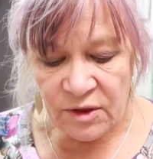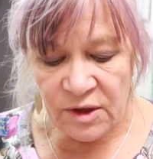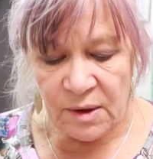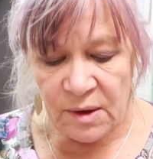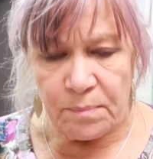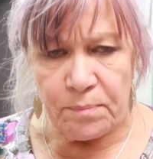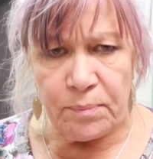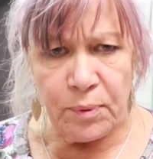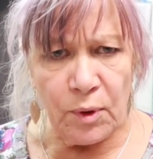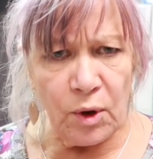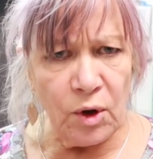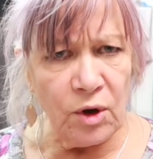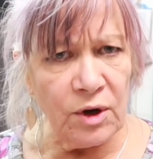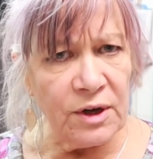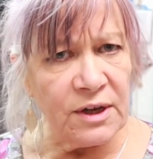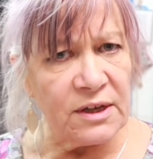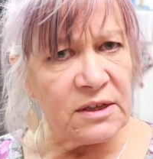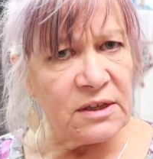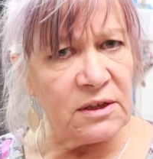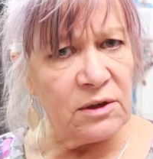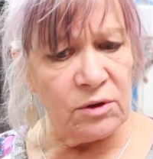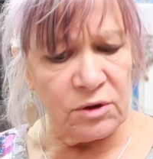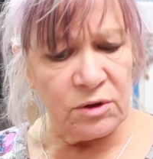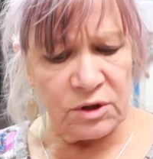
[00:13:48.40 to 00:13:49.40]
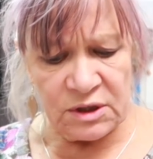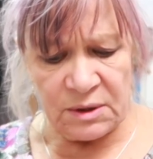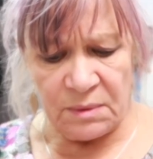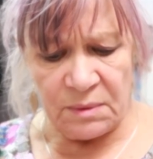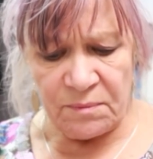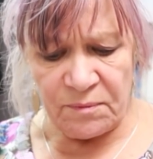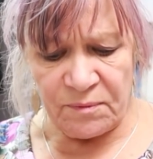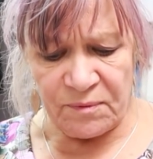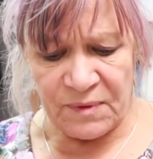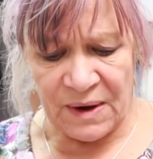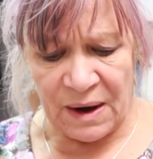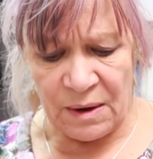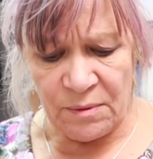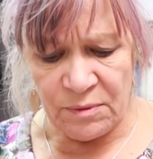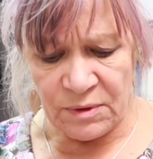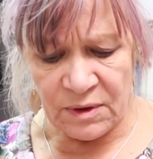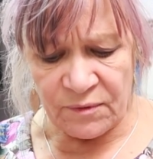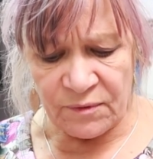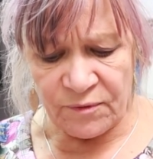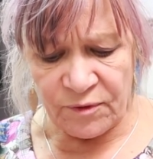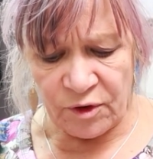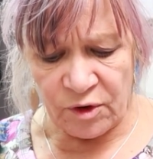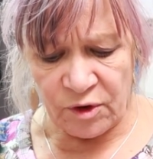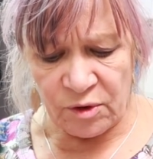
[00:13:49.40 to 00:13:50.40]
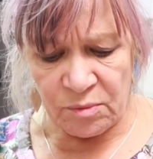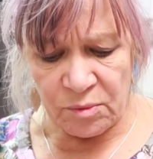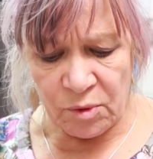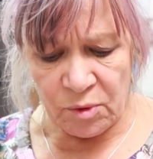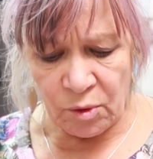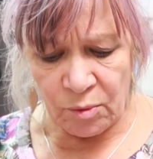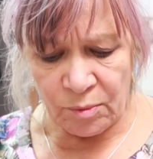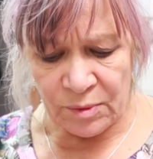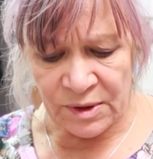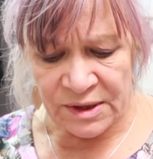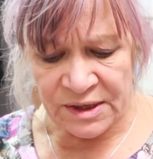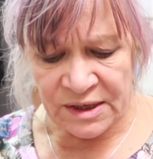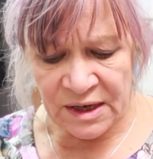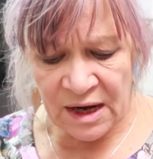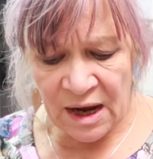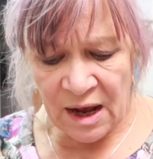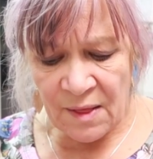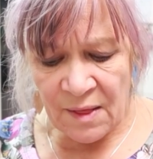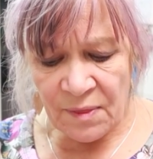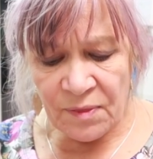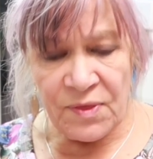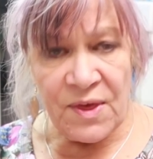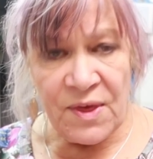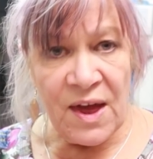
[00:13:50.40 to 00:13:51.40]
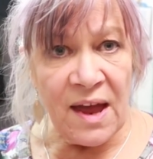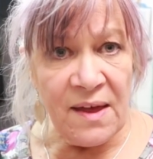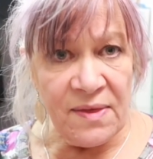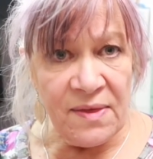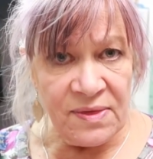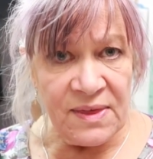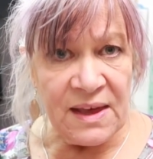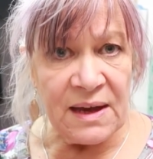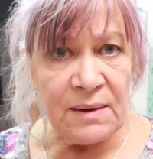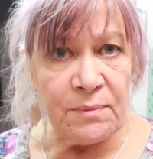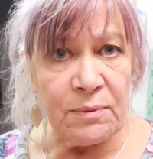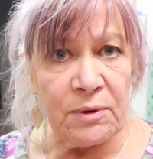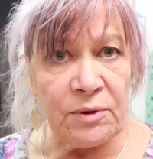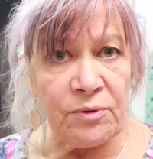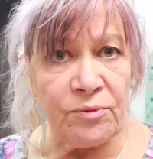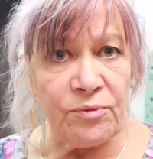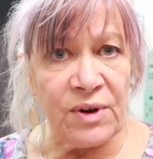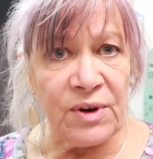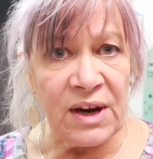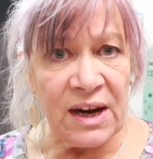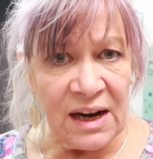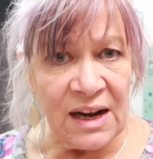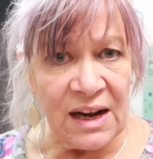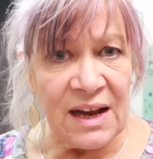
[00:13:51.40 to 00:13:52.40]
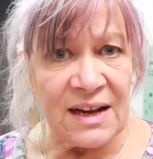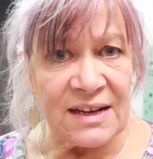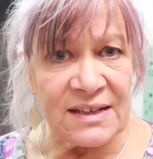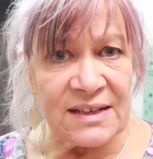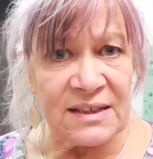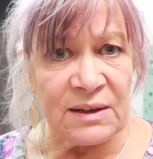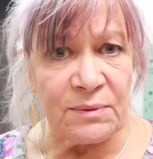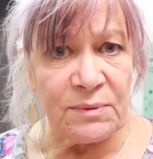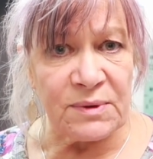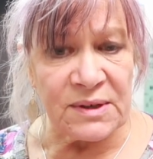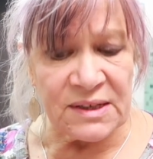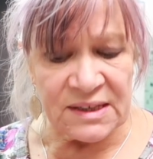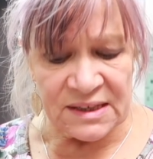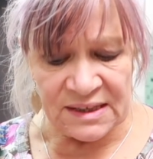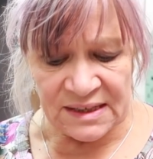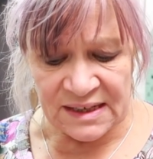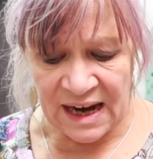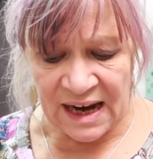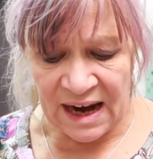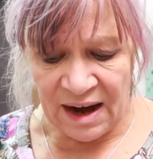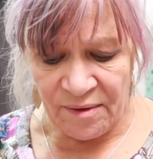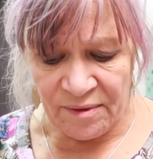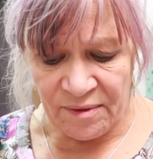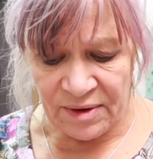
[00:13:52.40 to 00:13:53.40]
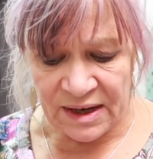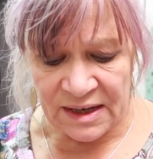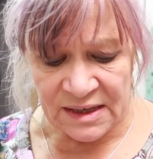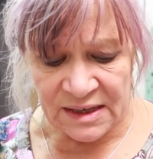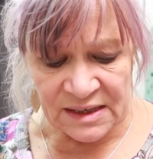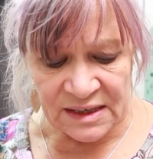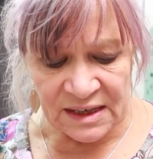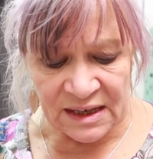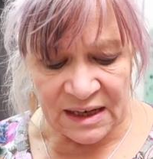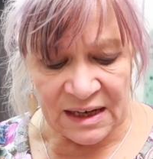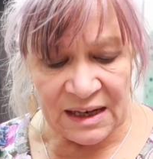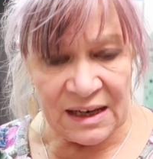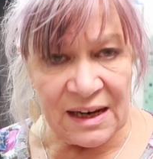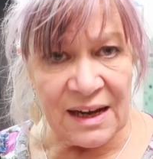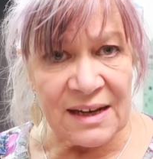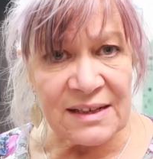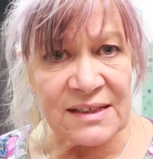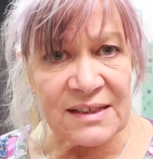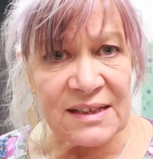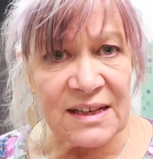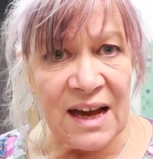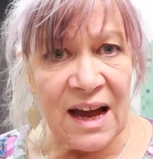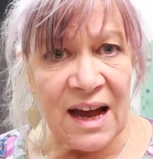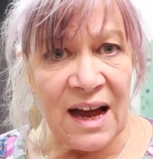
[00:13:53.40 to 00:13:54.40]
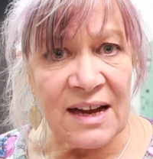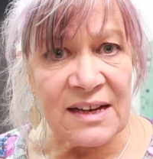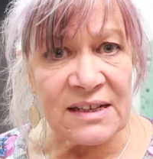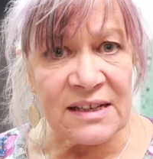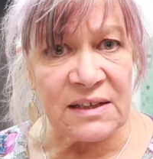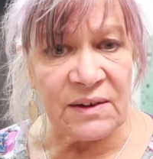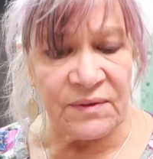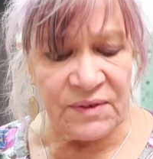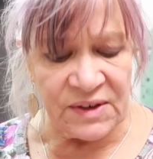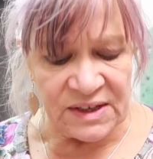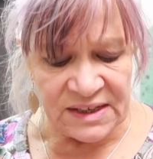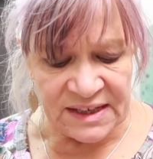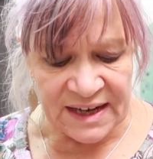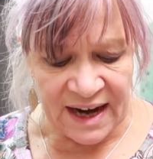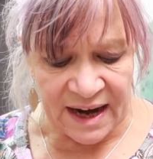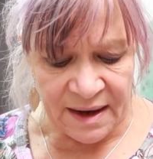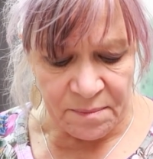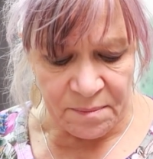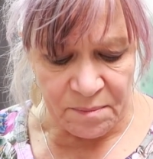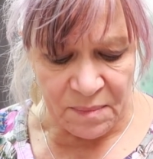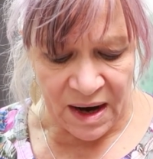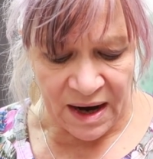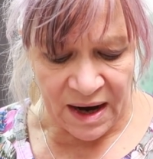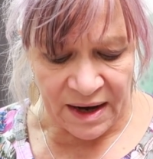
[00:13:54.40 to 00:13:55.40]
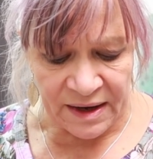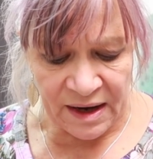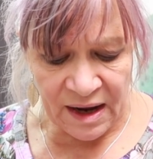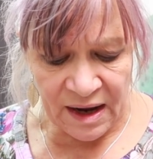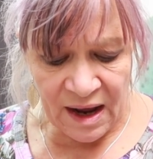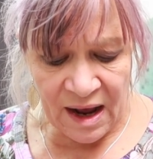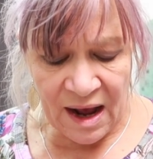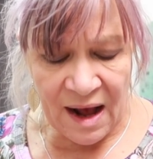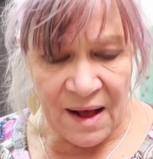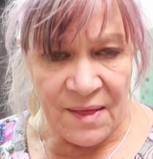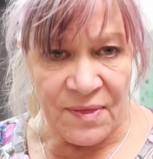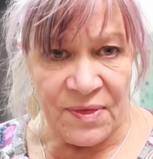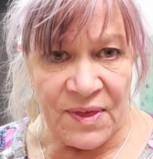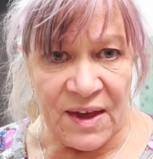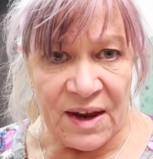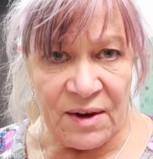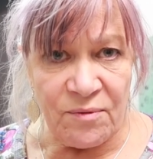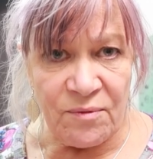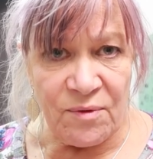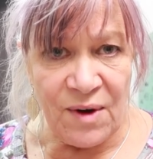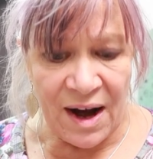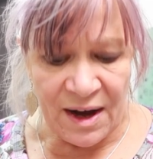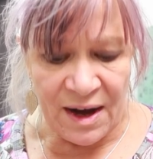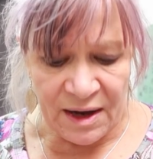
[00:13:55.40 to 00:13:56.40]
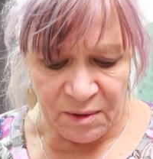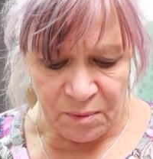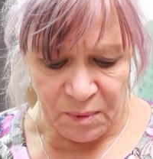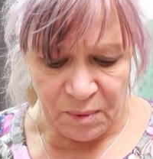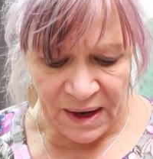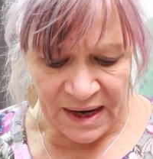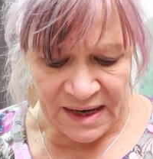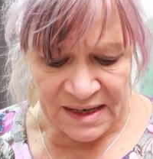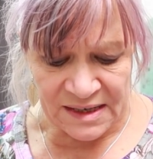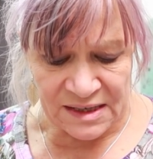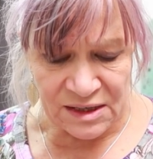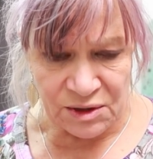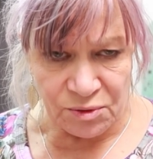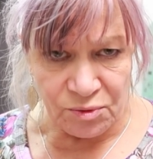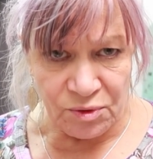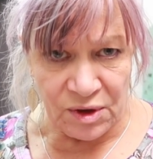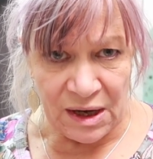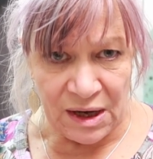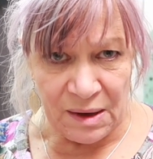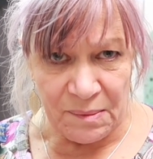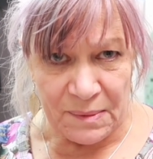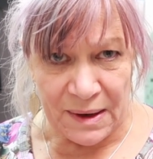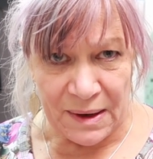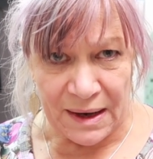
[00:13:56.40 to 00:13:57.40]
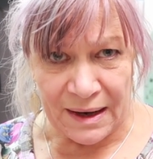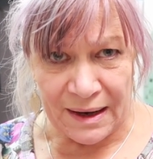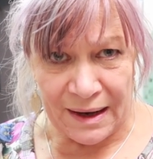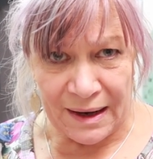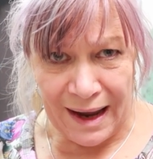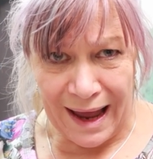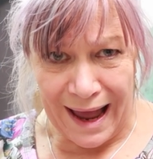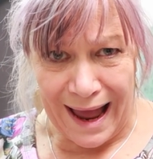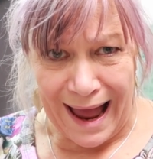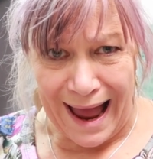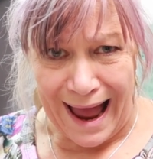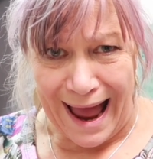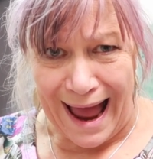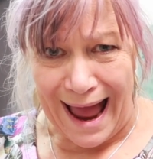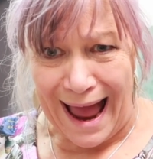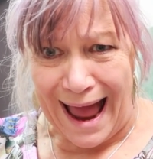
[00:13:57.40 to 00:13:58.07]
The boys looked dumbfounded for a moment. Then they would realise they were staring into the glassy eyes of a dead man, and they ran away screaming, "Ah!"